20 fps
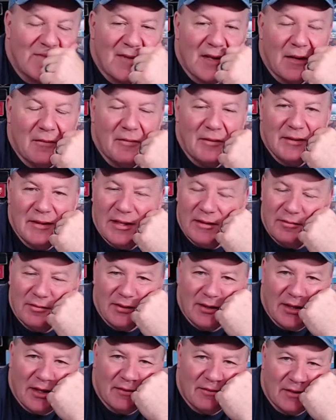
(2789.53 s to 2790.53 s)
I would
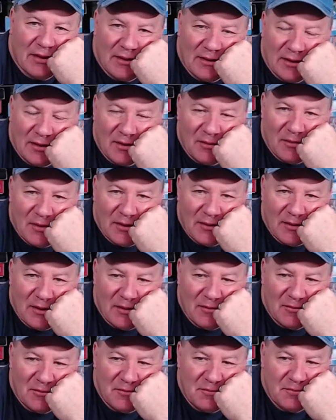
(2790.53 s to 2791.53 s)
definitely have to think about that
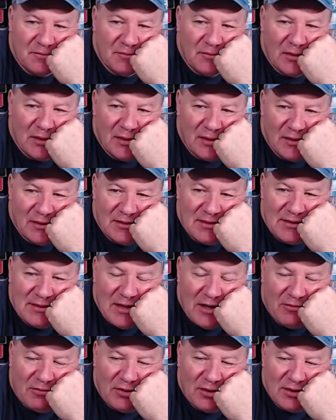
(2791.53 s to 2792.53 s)
one. But it's
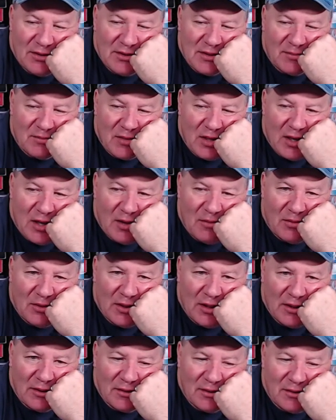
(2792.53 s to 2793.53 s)
definitely something I would
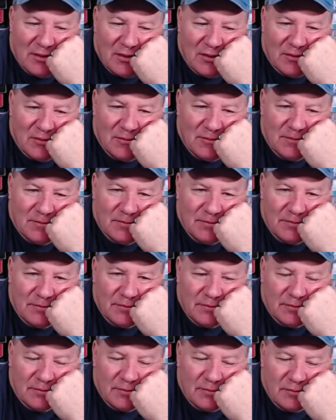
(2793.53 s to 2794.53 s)
like to do.
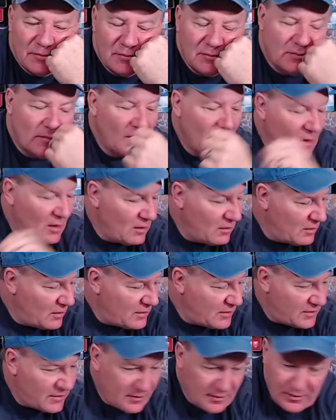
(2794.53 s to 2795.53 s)

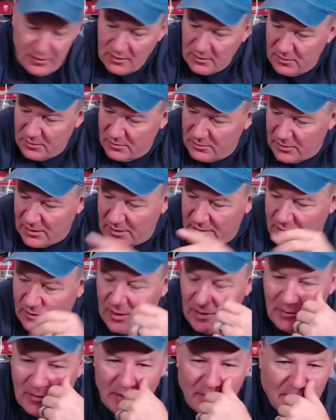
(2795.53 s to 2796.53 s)
Let's. Oh, I don't
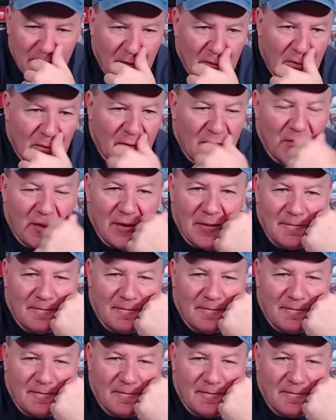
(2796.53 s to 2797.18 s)
have my phone with me.